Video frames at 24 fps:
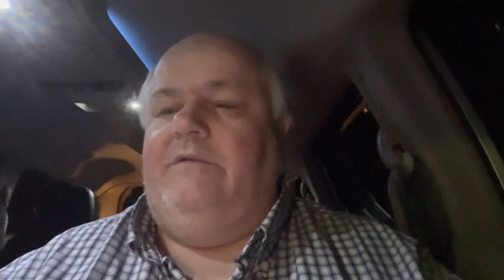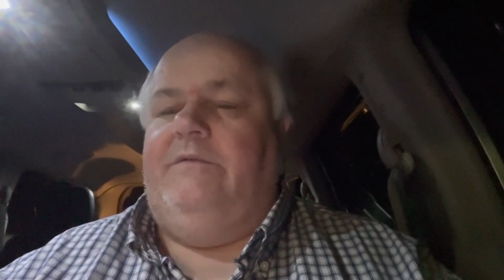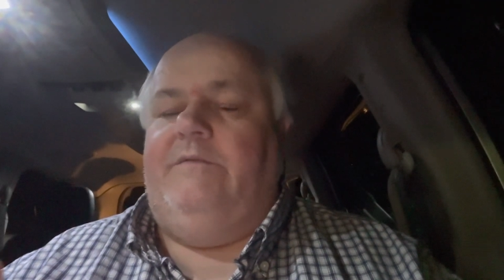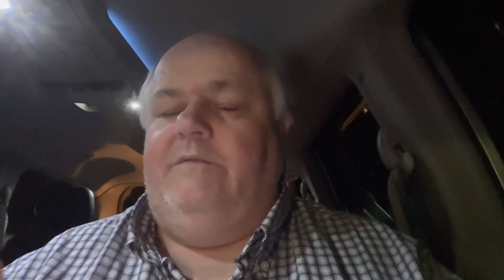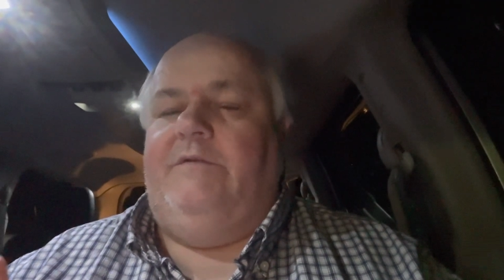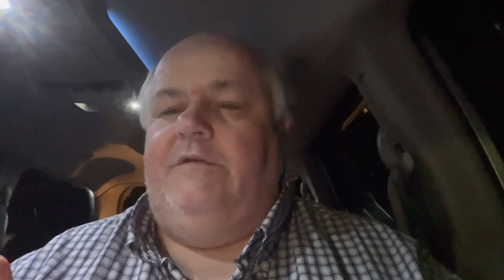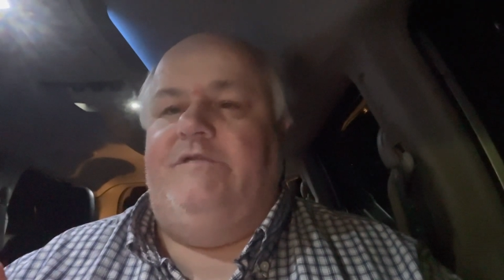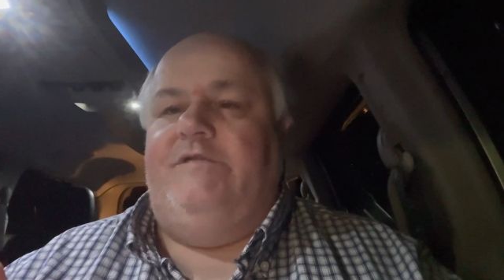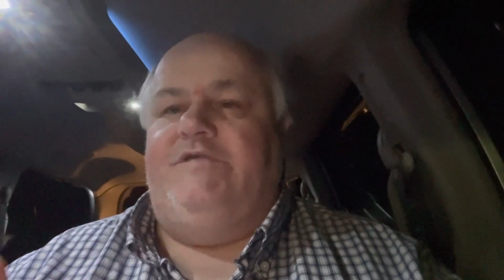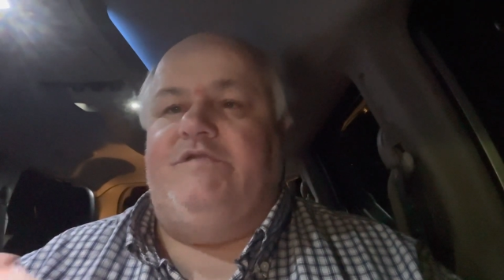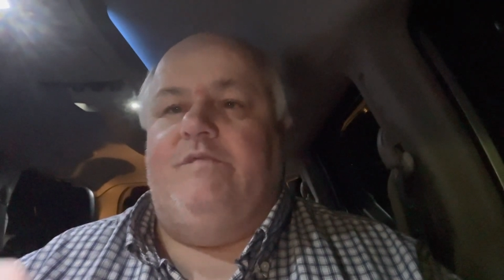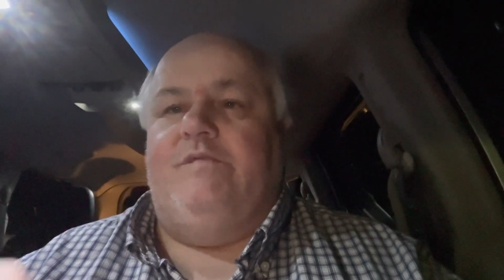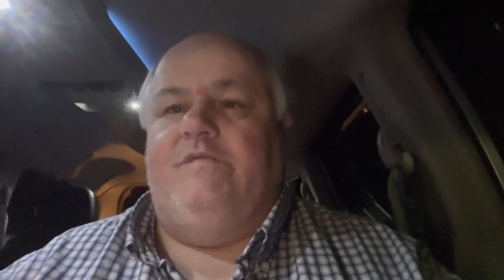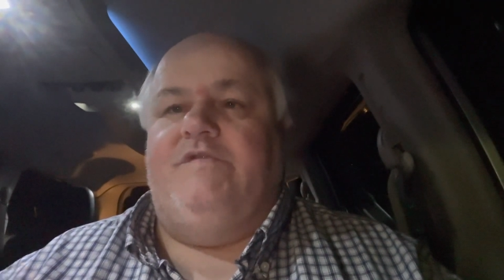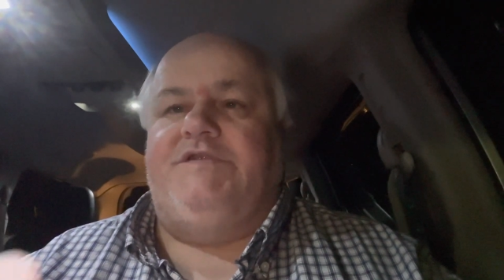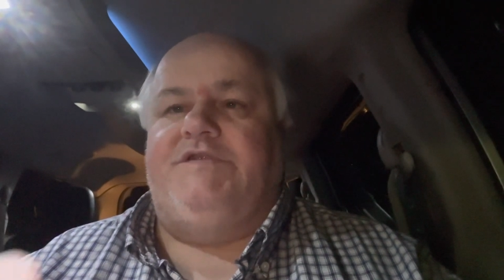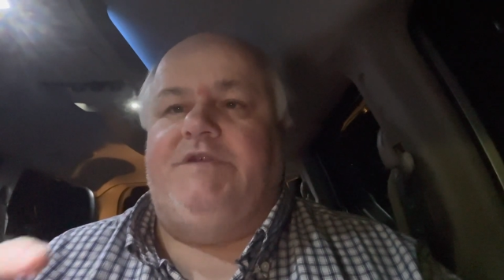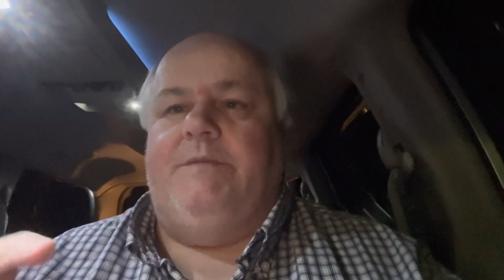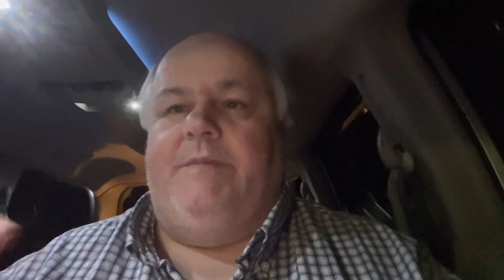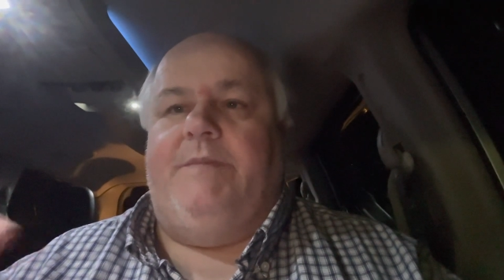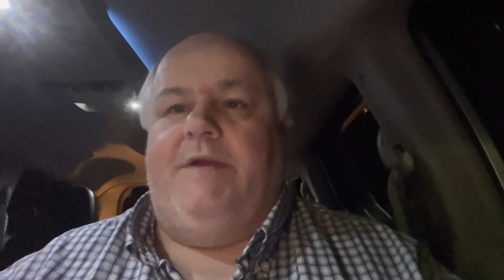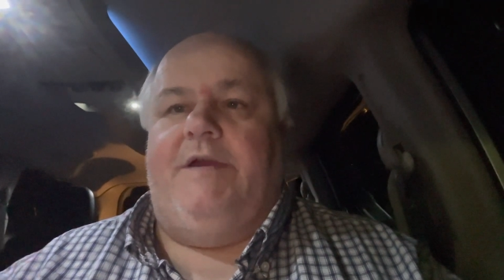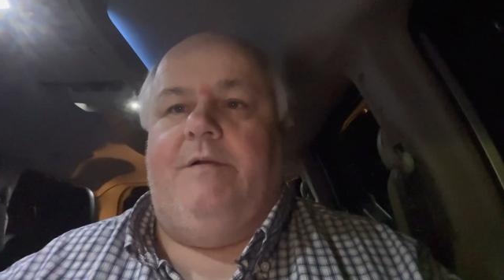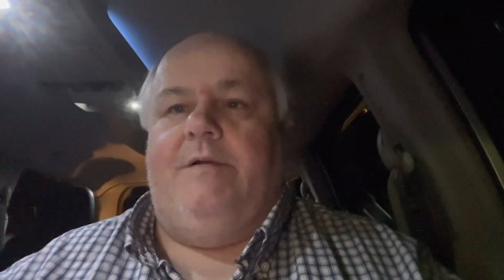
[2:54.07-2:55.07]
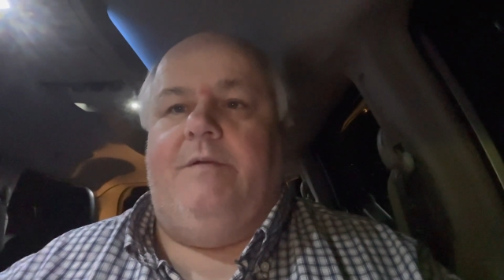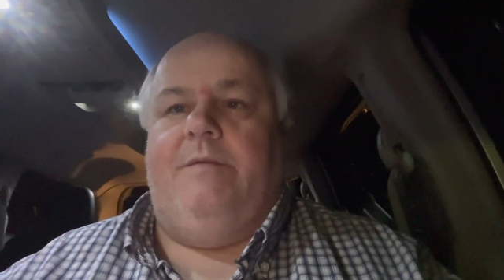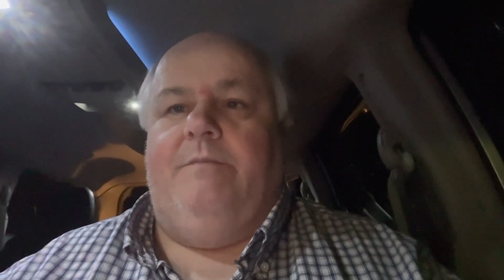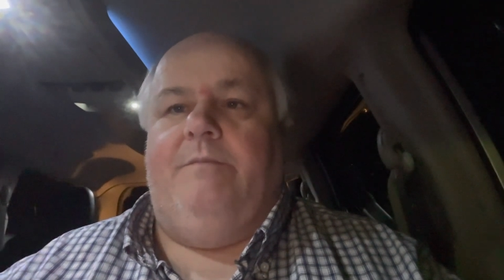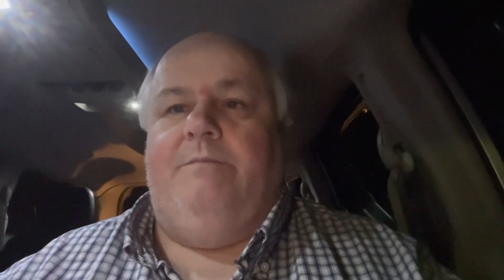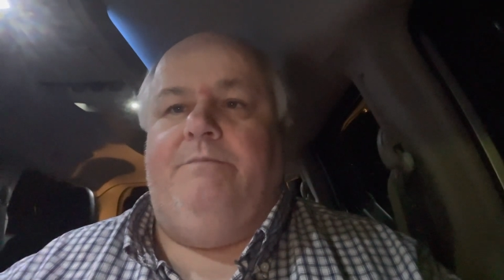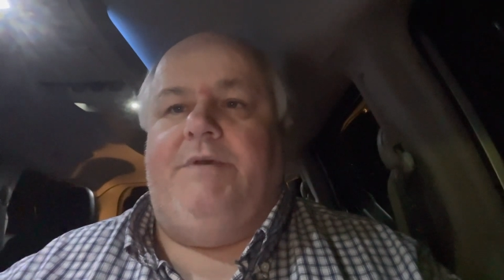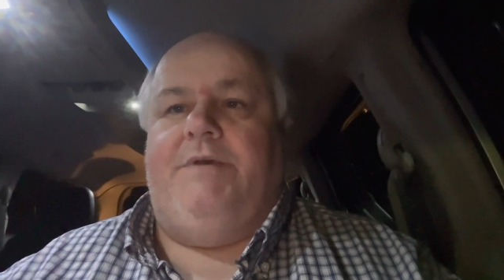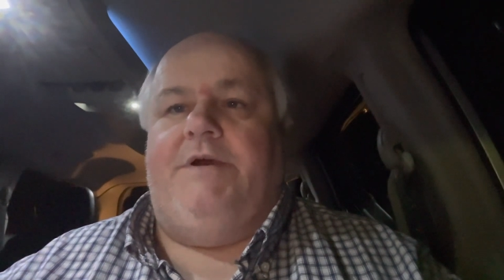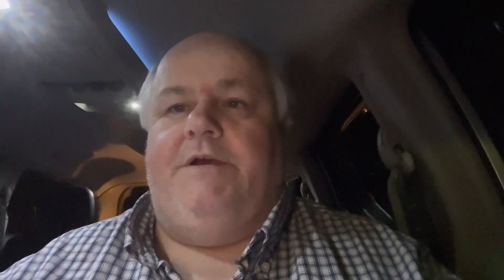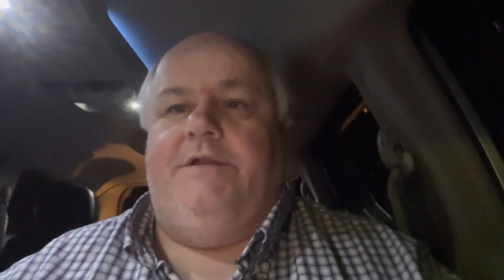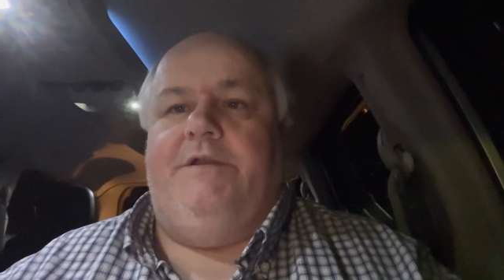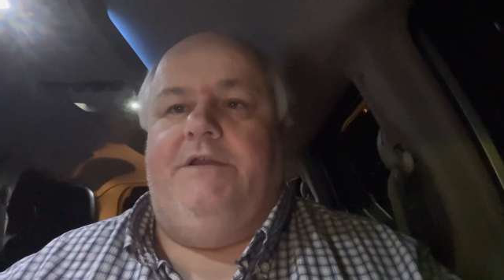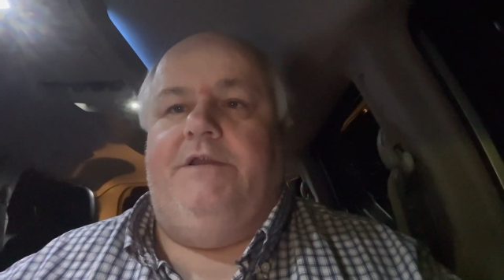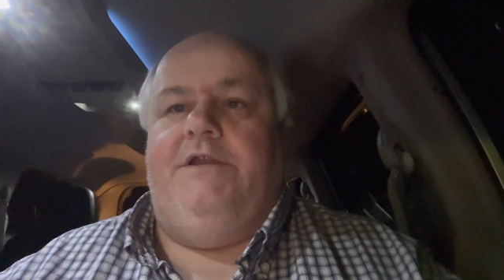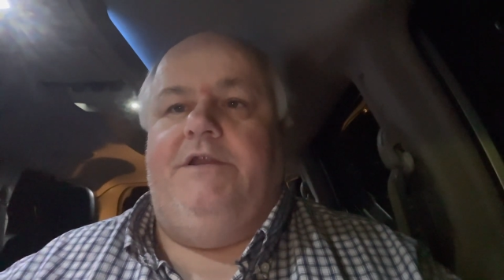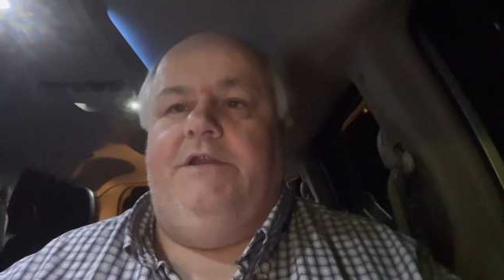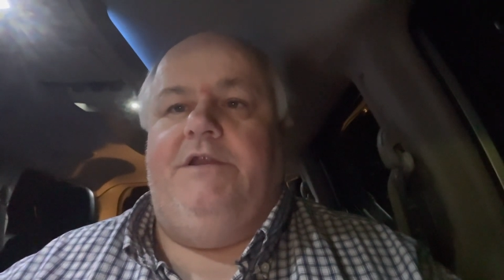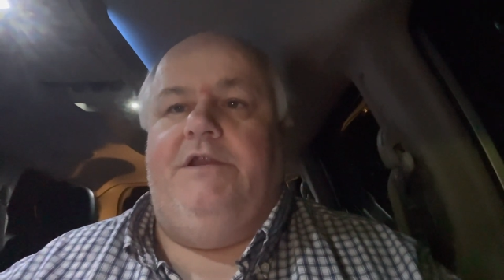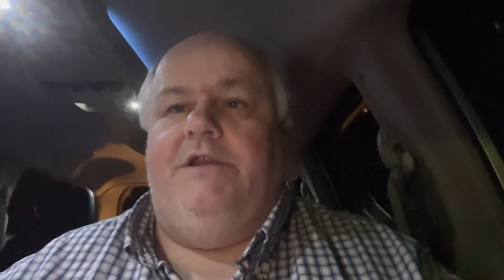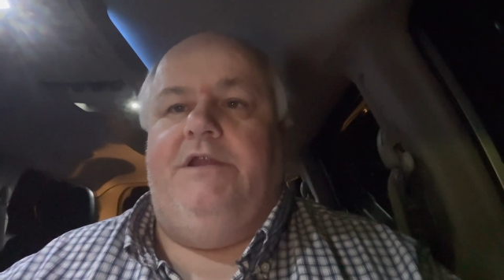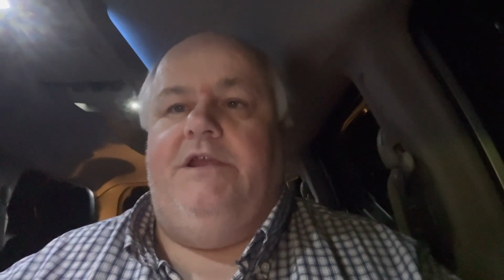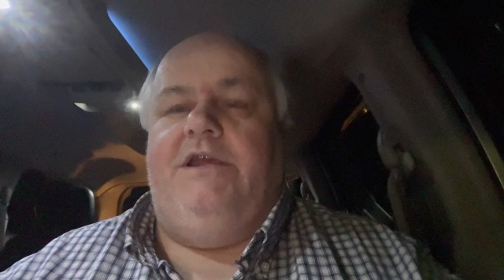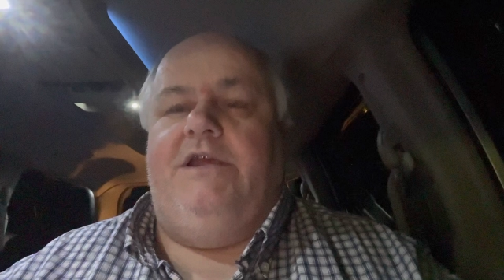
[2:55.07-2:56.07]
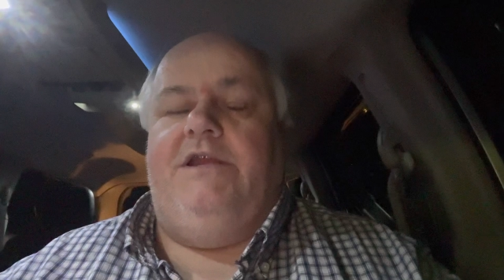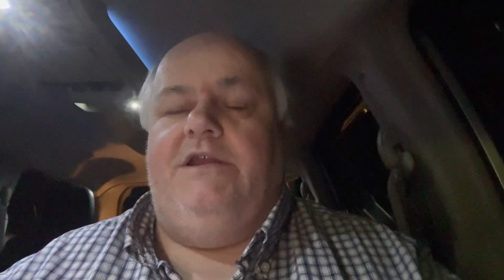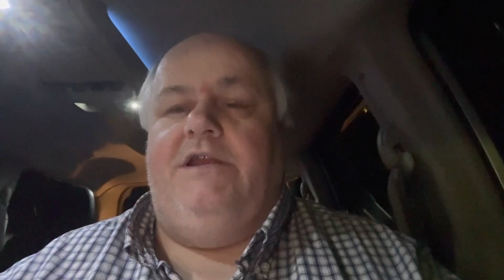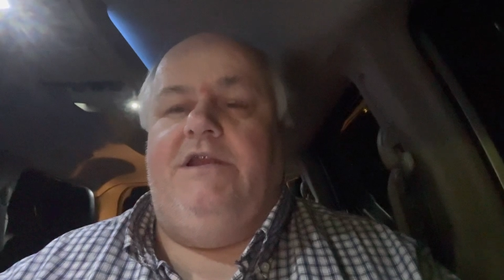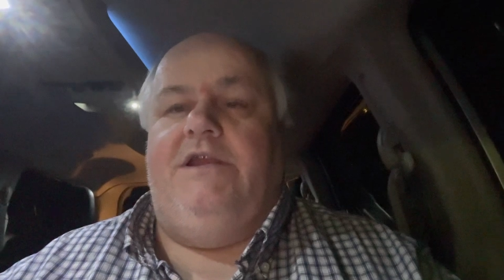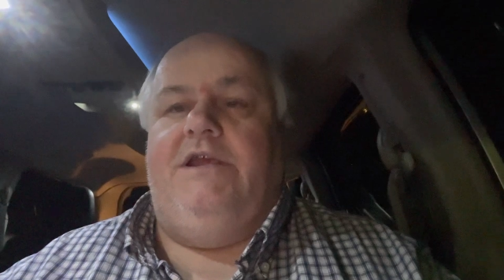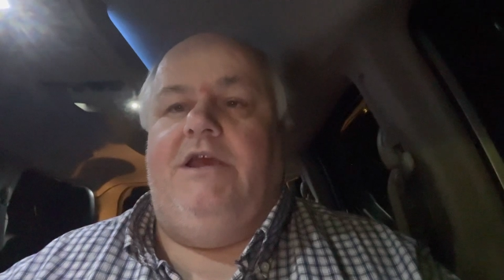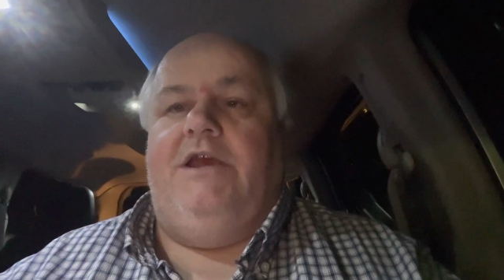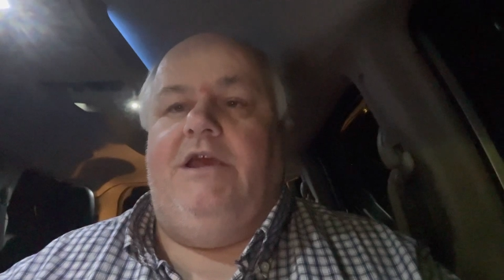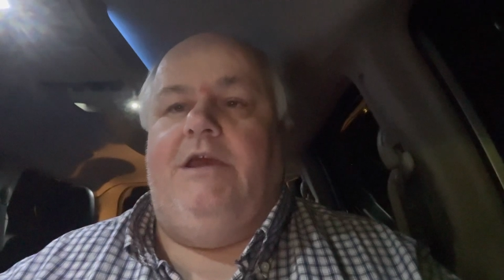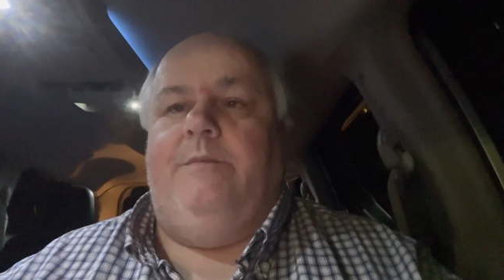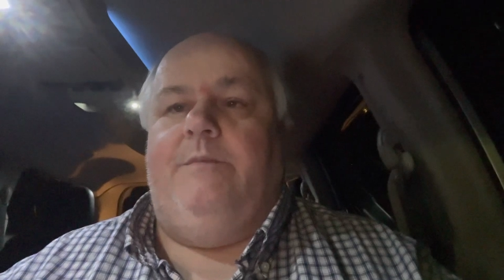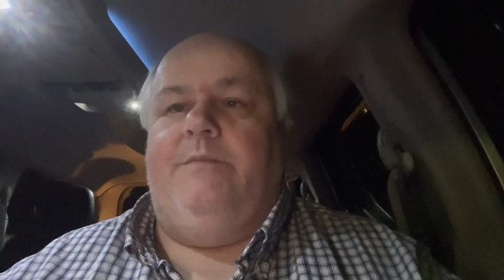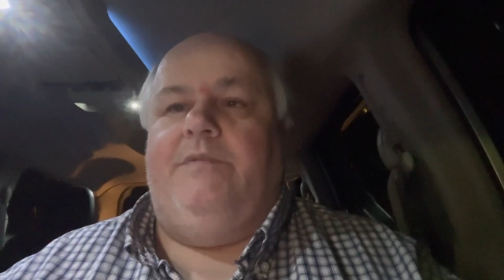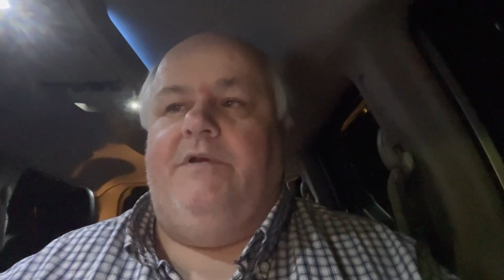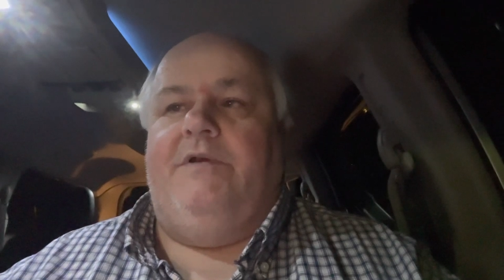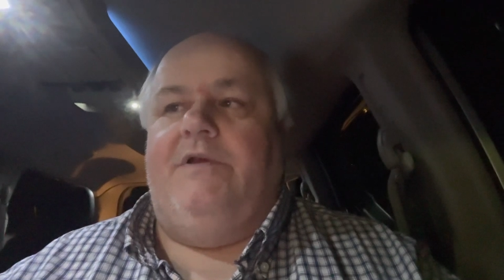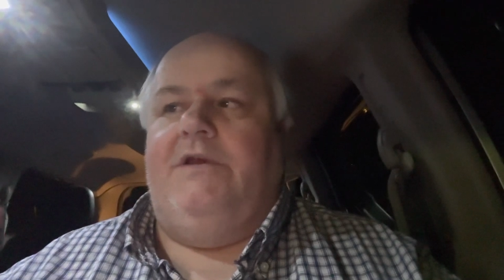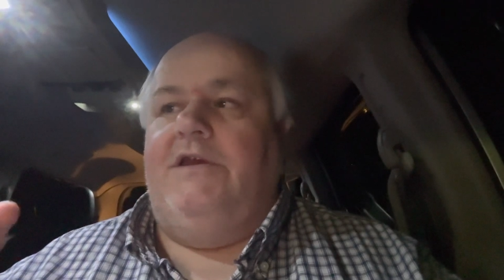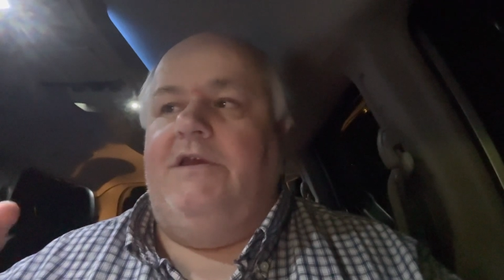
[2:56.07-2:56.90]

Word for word: there's always a button in, in the app